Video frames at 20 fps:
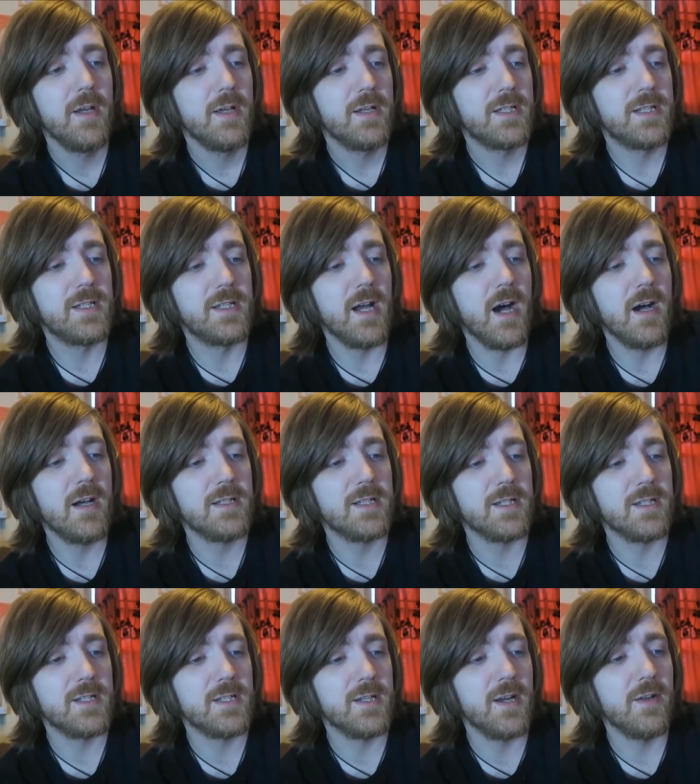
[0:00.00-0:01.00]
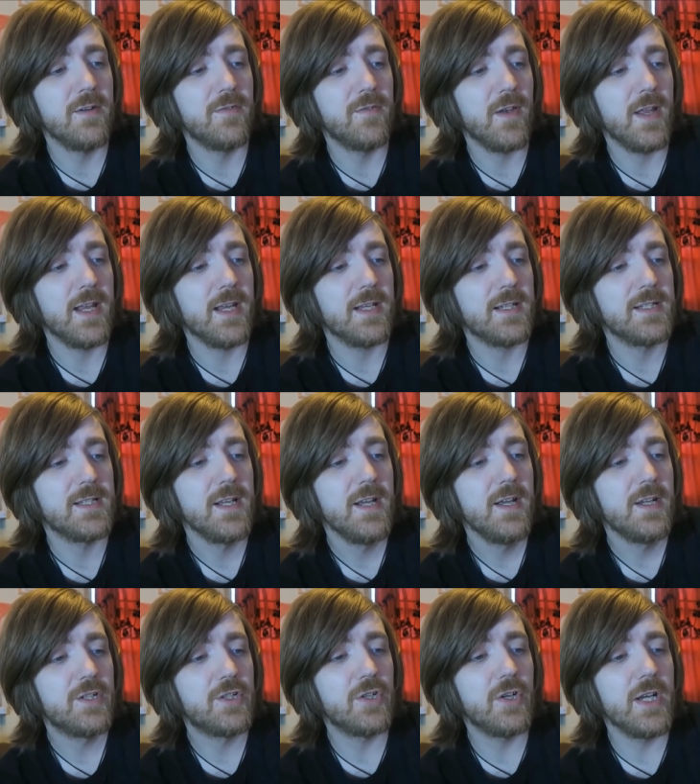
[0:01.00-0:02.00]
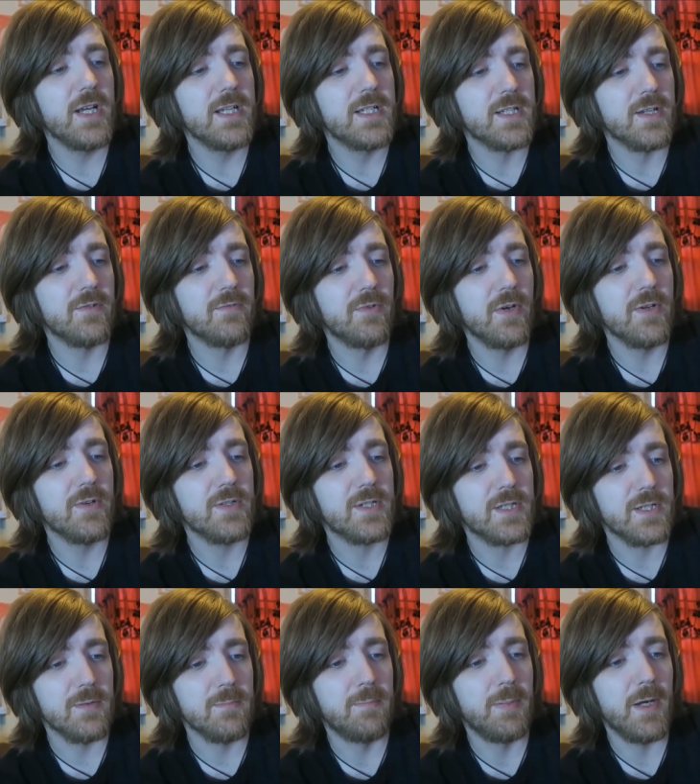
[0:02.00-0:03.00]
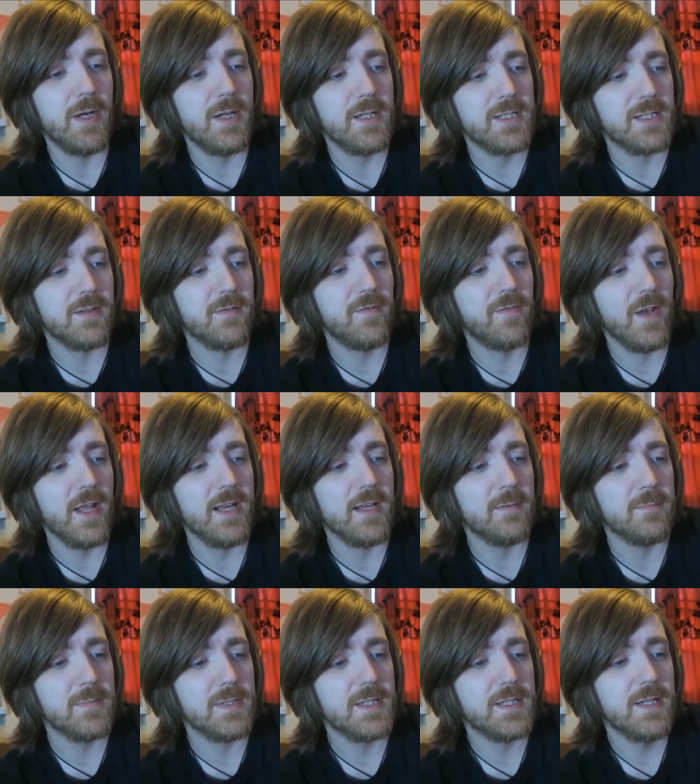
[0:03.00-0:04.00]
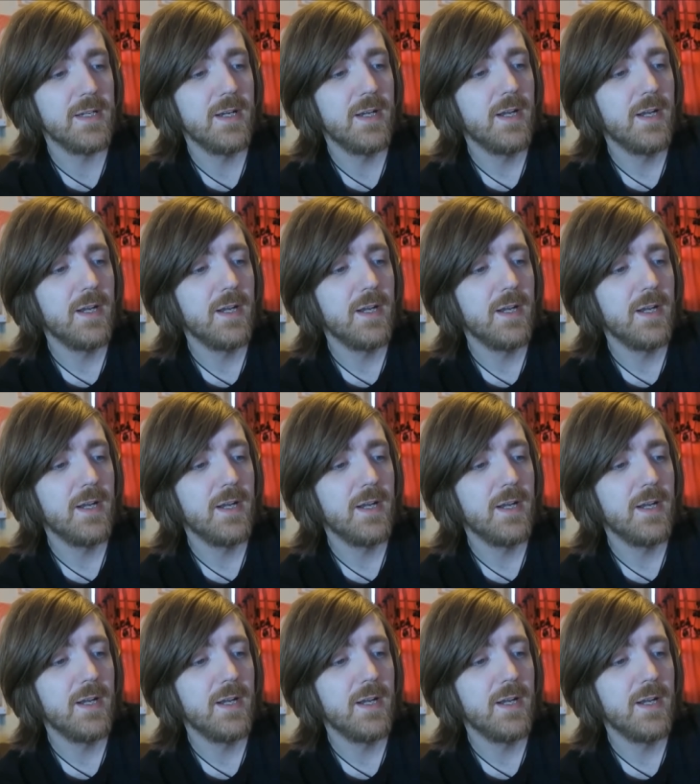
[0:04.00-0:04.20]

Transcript: stars and snowflakes, trees and roots and birds and flames,